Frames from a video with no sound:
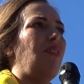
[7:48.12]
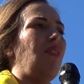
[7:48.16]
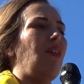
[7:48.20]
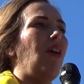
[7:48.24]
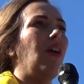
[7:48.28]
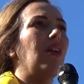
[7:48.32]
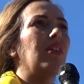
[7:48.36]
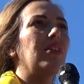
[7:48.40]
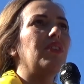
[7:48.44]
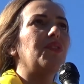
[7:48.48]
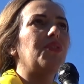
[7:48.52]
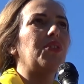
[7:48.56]

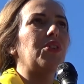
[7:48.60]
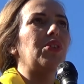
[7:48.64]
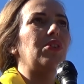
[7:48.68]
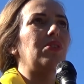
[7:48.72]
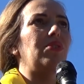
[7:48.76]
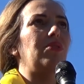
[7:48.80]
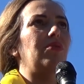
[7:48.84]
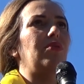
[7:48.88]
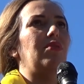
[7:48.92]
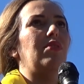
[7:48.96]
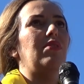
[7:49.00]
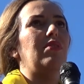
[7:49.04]
all of
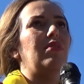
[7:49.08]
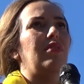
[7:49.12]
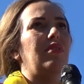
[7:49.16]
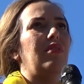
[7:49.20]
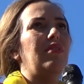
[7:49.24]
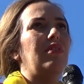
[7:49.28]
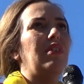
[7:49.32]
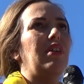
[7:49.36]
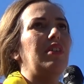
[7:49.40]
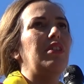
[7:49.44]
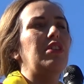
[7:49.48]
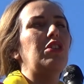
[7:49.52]
you
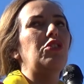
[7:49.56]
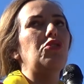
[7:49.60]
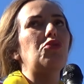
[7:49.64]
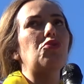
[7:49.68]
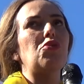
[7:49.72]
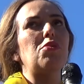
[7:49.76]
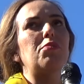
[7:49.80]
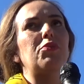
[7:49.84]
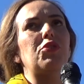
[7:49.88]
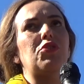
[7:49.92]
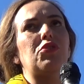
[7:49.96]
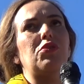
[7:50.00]
and the
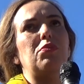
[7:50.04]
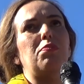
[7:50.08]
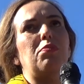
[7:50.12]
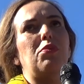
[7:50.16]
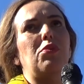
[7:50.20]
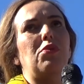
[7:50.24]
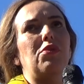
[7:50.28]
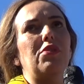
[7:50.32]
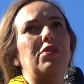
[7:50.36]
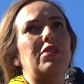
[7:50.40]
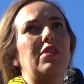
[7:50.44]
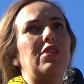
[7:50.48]
enormous
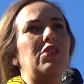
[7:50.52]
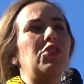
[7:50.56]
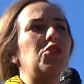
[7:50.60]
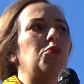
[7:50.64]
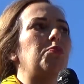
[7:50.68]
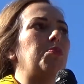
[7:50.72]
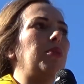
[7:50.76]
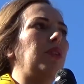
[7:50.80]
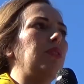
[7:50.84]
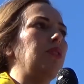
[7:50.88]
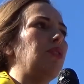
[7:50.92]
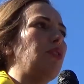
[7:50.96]
support that has
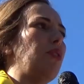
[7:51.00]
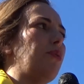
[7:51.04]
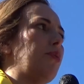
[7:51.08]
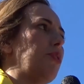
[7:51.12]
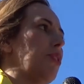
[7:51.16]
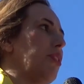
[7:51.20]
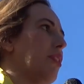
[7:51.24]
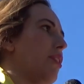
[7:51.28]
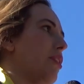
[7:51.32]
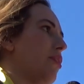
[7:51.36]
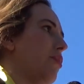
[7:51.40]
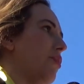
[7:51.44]
built over
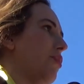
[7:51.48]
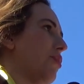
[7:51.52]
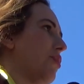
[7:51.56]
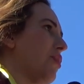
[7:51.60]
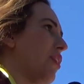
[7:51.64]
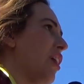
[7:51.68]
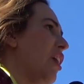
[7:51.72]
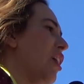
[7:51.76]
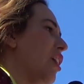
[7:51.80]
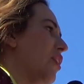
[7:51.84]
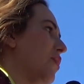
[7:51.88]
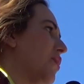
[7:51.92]
the
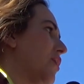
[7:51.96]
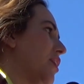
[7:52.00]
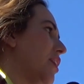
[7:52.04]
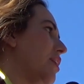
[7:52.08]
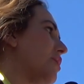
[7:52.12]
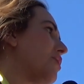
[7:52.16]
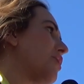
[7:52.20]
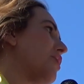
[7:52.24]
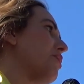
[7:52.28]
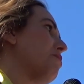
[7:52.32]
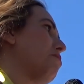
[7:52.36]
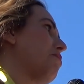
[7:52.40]
years of
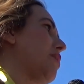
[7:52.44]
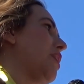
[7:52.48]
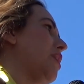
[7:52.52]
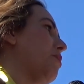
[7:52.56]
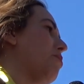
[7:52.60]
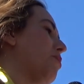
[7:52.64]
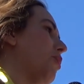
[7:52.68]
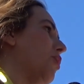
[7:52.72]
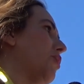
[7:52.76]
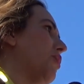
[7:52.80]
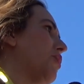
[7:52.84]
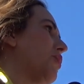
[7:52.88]
decent
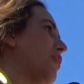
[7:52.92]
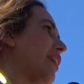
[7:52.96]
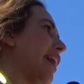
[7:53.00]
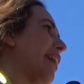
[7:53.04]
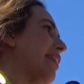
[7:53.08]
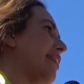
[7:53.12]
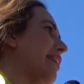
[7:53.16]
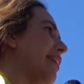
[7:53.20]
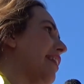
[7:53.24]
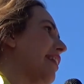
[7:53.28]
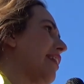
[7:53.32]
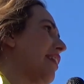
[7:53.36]
people
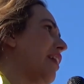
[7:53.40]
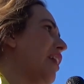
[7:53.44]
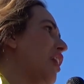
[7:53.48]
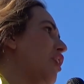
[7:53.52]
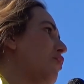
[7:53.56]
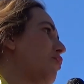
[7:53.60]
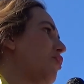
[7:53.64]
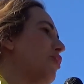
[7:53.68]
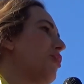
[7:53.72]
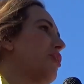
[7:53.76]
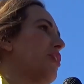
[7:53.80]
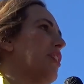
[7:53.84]
standing
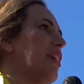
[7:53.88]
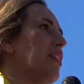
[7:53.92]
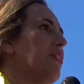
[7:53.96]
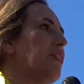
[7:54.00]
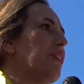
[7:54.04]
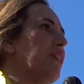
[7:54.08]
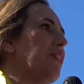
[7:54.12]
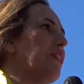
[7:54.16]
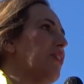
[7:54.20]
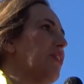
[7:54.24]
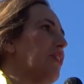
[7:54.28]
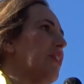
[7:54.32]
for
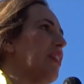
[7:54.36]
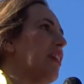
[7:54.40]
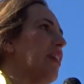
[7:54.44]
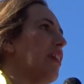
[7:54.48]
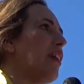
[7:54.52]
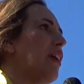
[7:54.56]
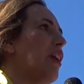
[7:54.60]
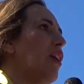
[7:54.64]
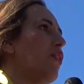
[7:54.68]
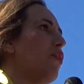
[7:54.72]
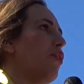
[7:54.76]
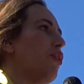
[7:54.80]

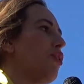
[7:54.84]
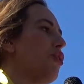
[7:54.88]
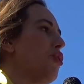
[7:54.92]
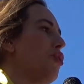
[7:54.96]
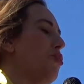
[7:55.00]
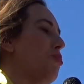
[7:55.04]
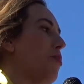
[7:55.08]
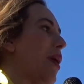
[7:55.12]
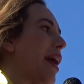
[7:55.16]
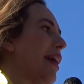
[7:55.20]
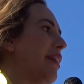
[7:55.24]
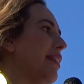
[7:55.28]
decency, for
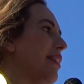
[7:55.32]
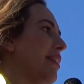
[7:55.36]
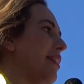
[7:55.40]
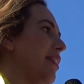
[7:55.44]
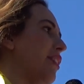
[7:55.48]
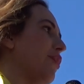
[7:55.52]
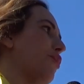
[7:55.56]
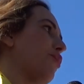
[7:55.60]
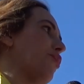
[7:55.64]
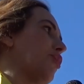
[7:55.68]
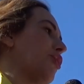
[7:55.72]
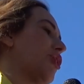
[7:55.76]

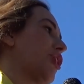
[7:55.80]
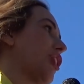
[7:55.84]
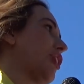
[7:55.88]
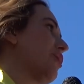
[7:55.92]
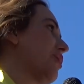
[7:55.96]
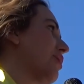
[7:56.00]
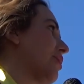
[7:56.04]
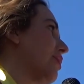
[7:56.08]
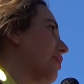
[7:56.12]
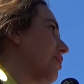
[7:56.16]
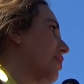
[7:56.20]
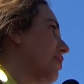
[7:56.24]
humanity, and for
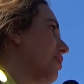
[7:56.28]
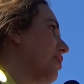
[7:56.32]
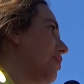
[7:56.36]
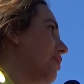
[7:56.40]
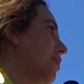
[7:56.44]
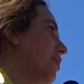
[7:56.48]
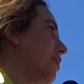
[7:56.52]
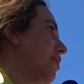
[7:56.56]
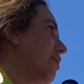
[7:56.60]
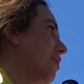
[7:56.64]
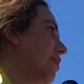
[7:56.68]
justice.